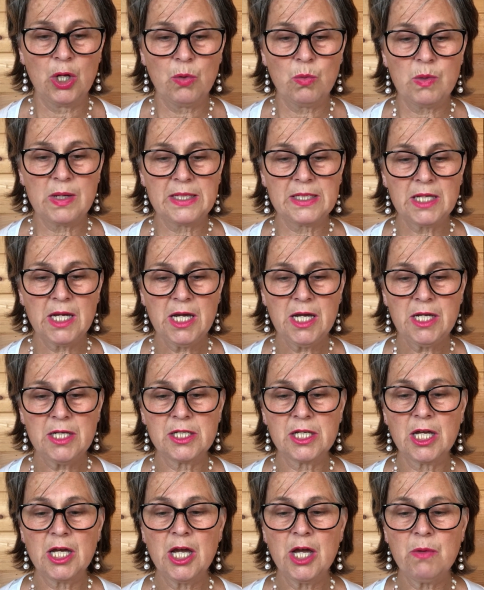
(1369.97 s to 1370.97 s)
We turned
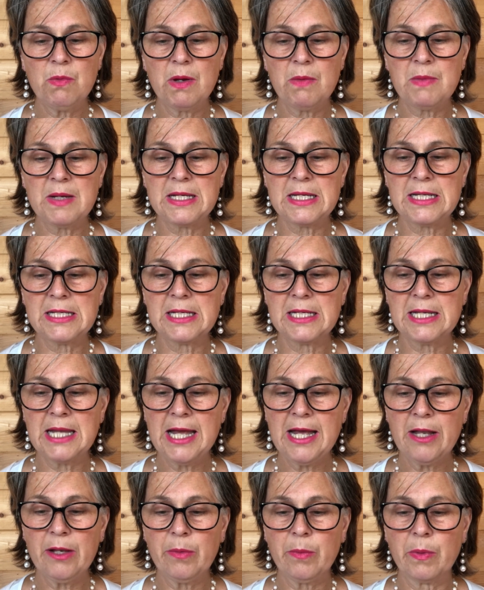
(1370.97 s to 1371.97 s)
to her when we needed
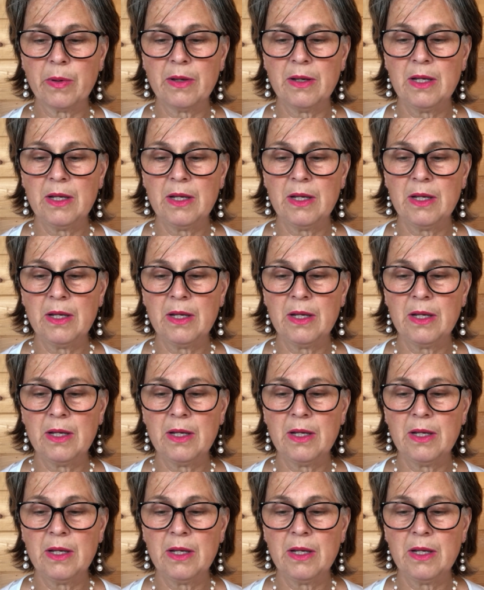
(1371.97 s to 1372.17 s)
help.